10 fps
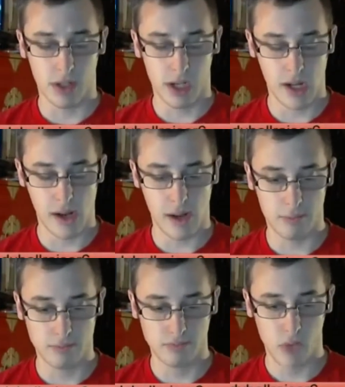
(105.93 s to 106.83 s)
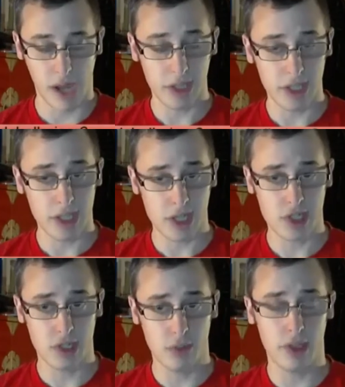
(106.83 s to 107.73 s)
I think that's
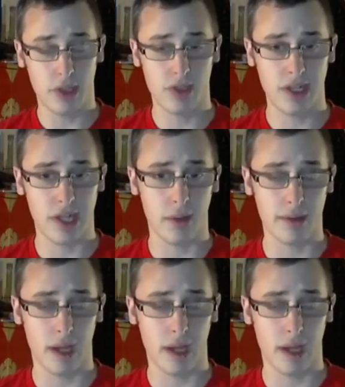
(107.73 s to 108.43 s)
actually a really good thing that